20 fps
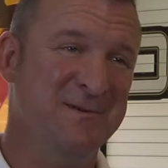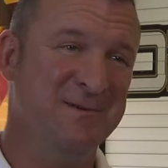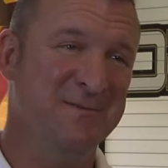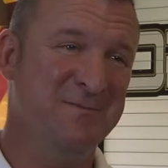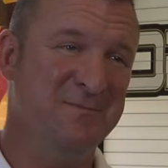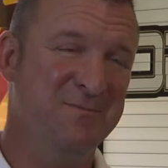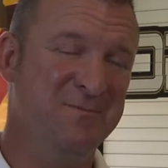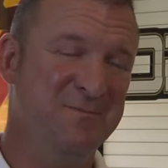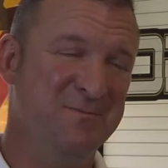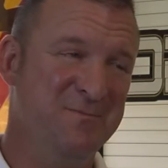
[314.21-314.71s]

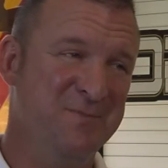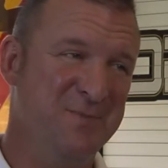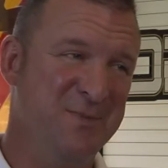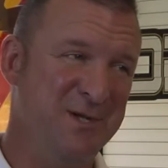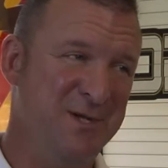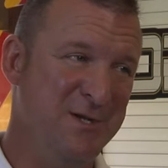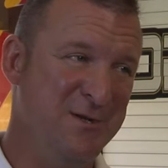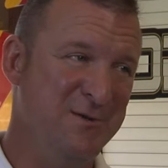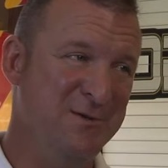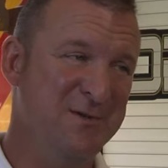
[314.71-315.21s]
you'd
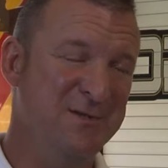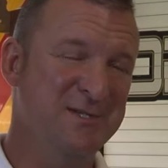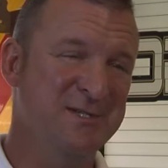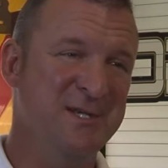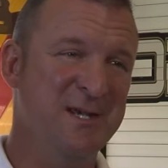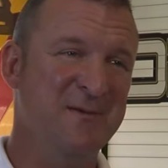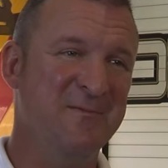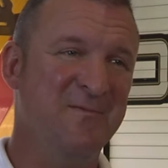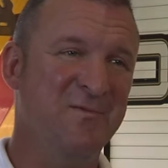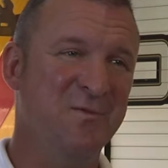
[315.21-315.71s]
be you and the
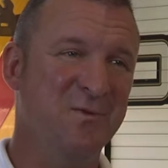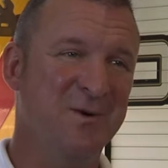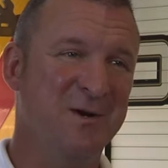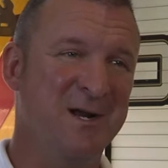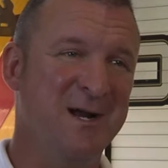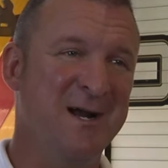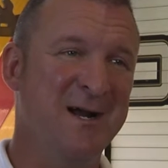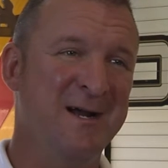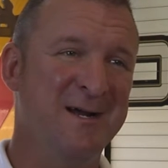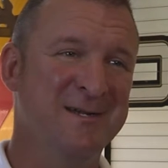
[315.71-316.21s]
same 4
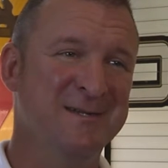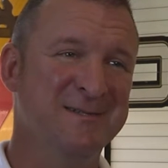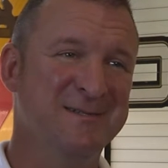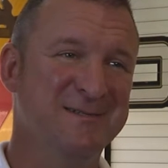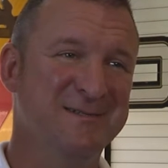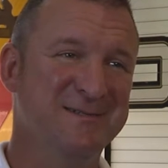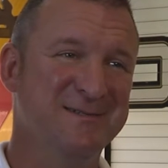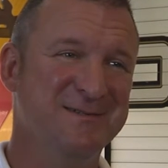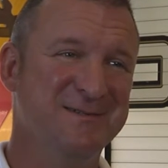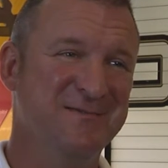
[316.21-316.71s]

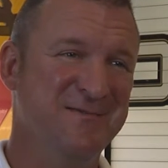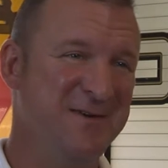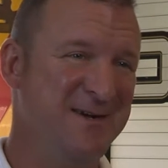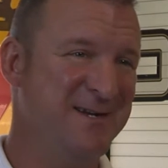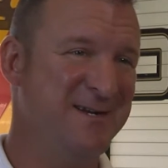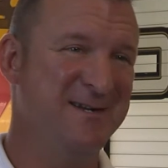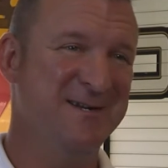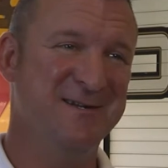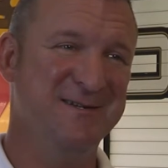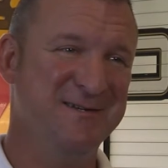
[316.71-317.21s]
guys
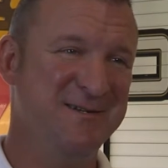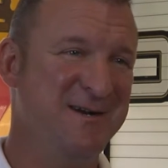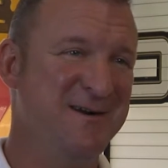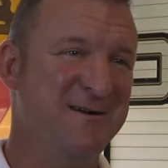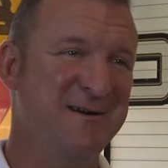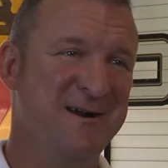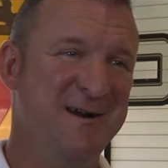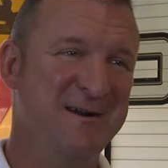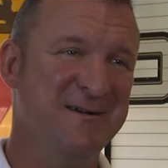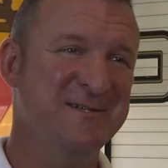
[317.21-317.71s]
fighting an
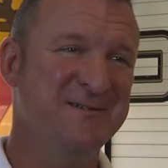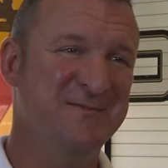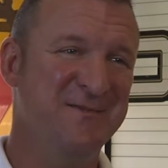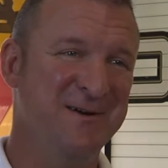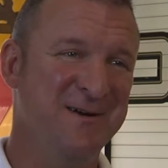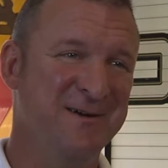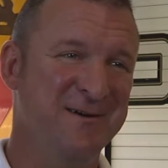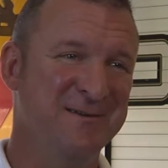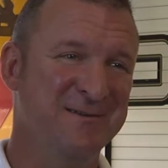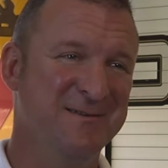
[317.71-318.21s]
entire house
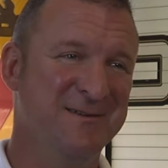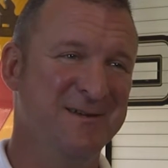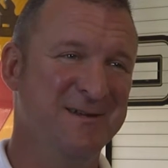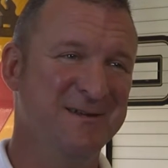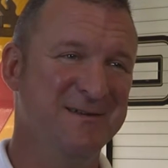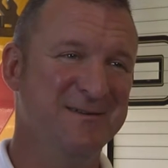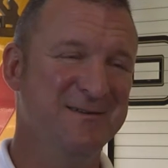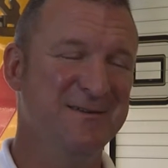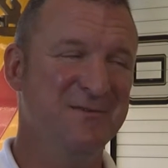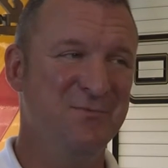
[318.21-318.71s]
fire
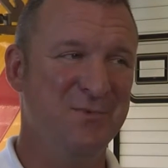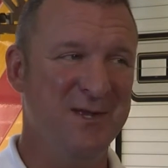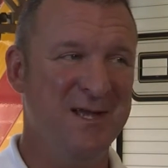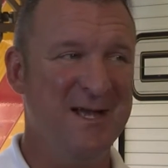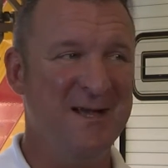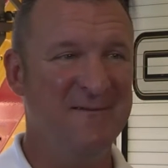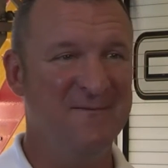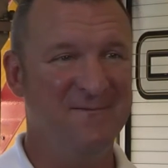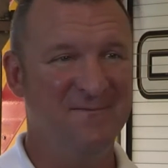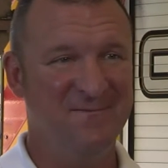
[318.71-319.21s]
that we
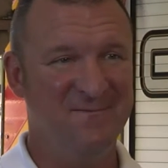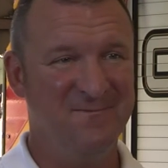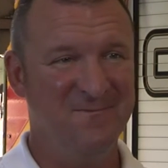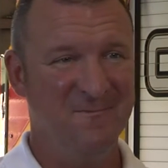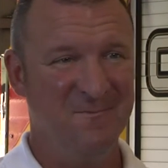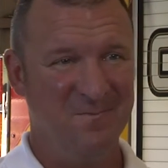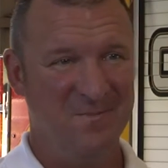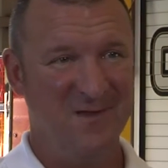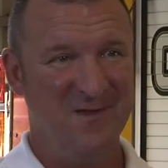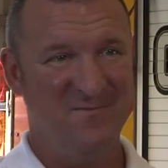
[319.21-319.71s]
have
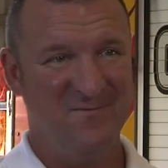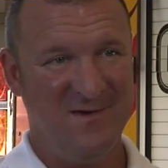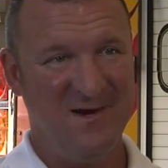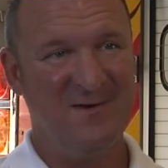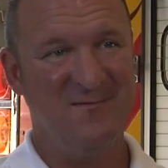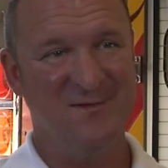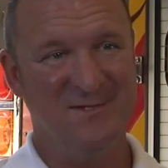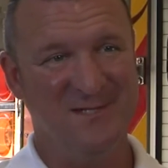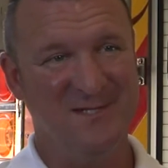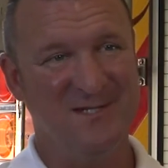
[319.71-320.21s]

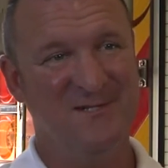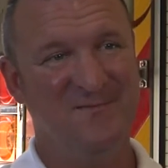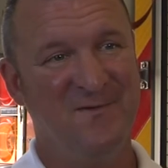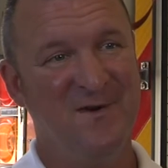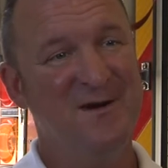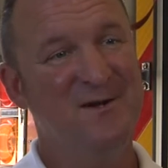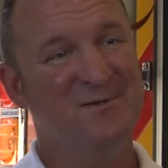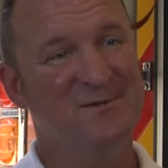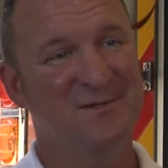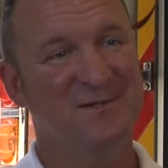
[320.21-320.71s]
5 or 6
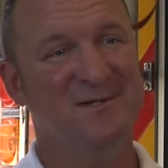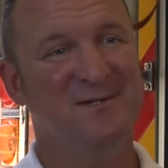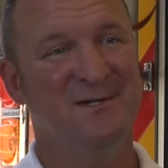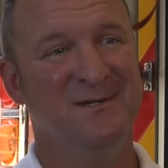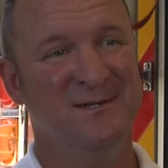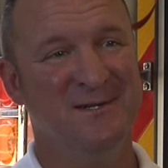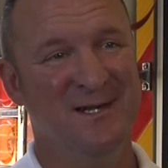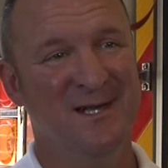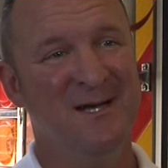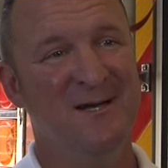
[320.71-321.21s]
fire trucks
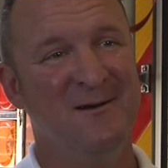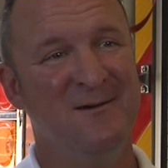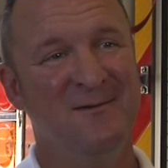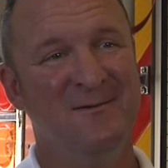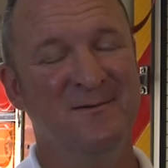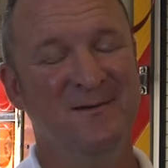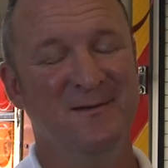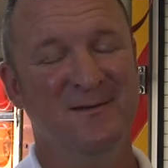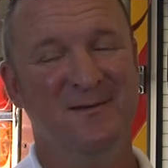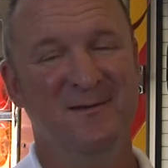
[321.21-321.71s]
on
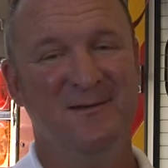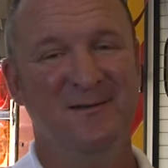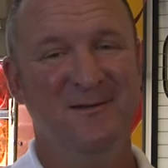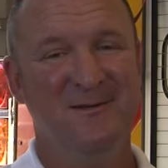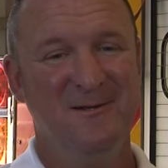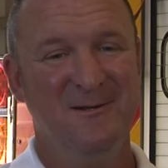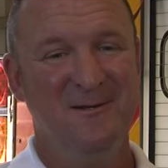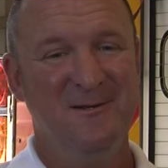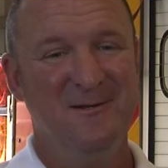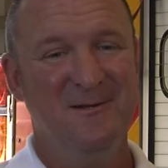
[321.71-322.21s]
now.
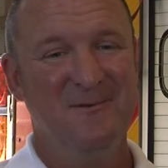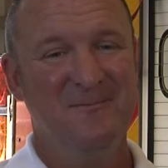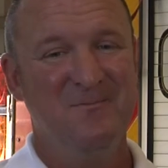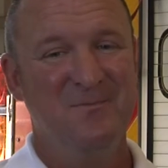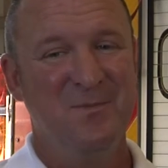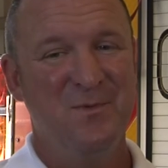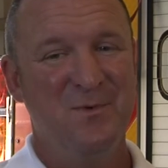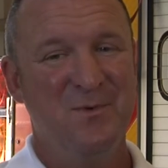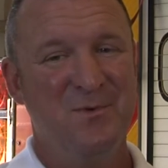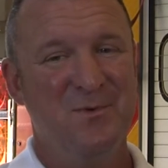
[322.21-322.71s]

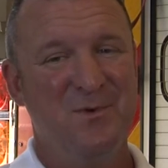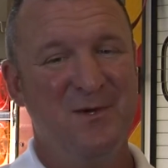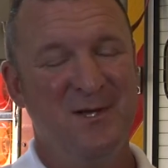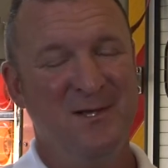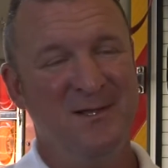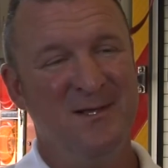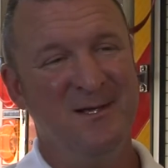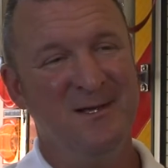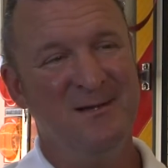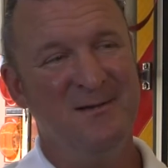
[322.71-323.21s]

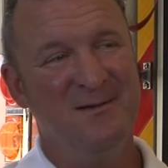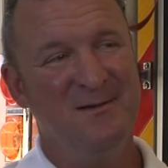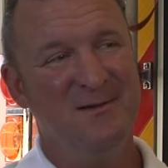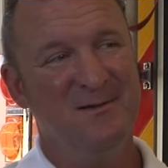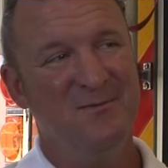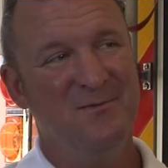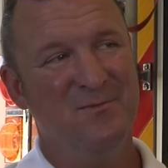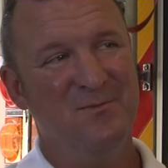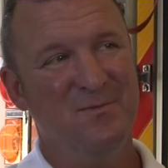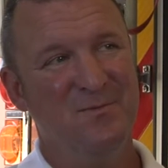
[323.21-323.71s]
And then
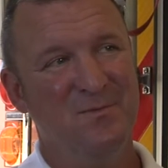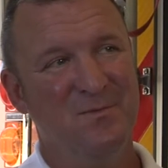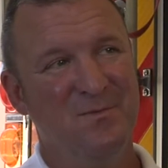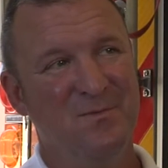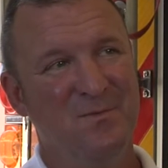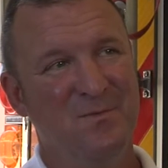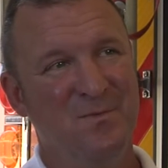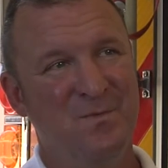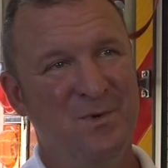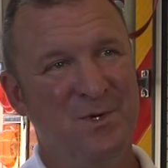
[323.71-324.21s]

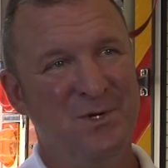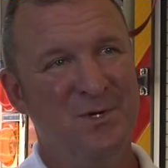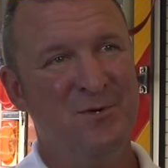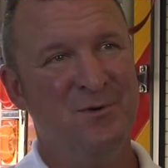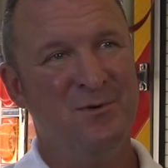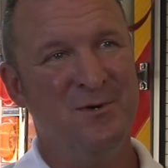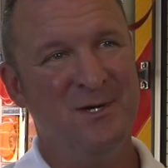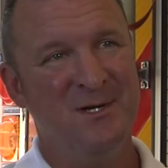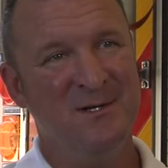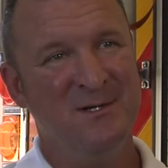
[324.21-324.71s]
when you
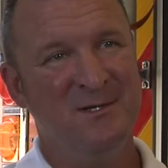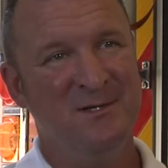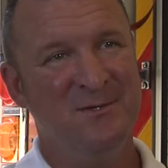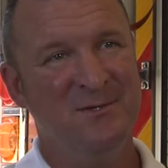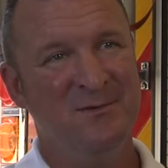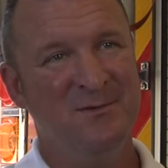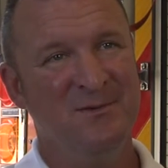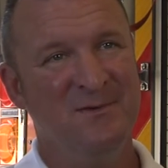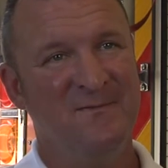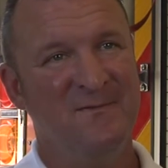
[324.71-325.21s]
were
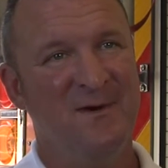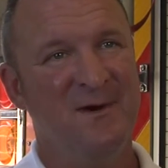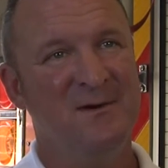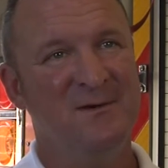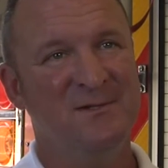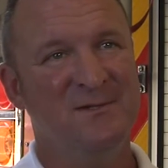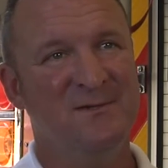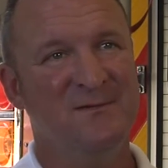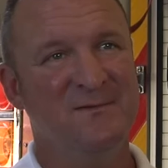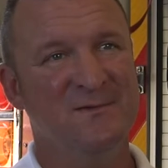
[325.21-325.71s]
into the
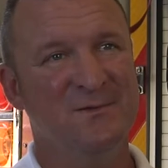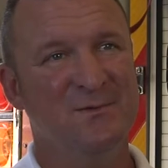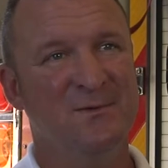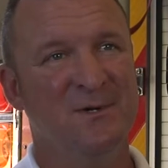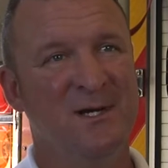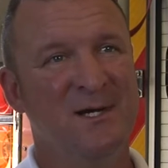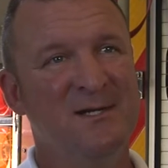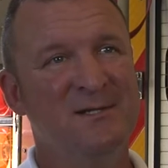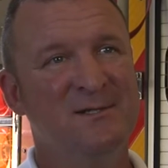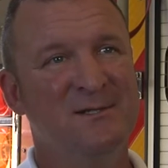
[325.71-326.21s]
fire service when
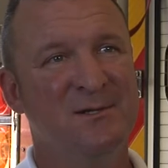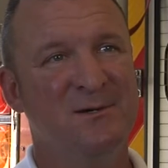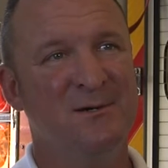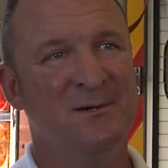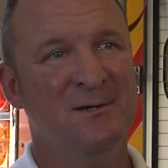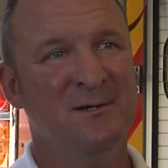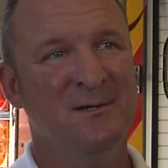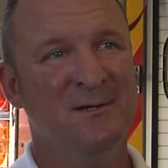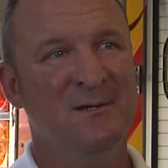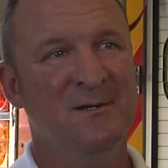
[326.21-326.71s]
I
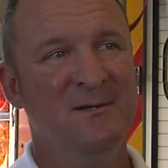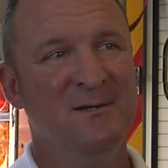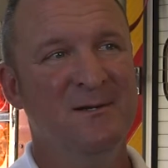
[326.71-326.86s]
started,